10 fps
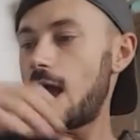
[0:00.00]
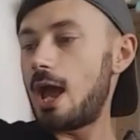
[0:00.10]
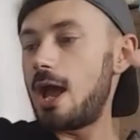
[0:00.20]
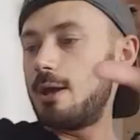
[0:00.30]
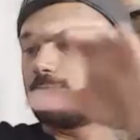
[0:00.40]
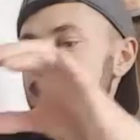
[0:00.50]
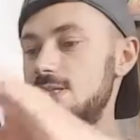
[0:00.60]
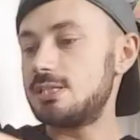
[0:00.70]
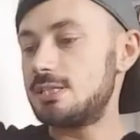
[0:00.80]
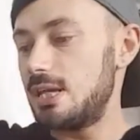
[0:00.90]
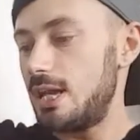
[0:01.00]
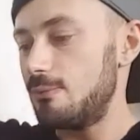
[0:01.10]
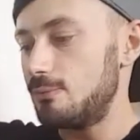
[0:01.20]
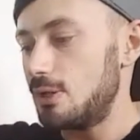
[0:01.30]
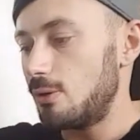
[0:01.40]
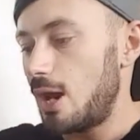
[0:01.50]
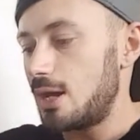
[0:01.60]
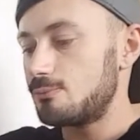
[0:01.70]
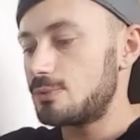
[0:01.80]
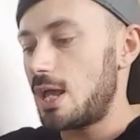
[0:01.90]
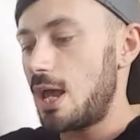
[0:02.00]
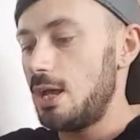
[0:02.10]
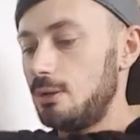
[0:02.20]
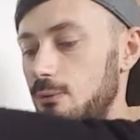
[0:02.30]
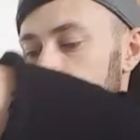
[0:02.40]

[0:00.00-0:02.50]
this is the Indoraptor.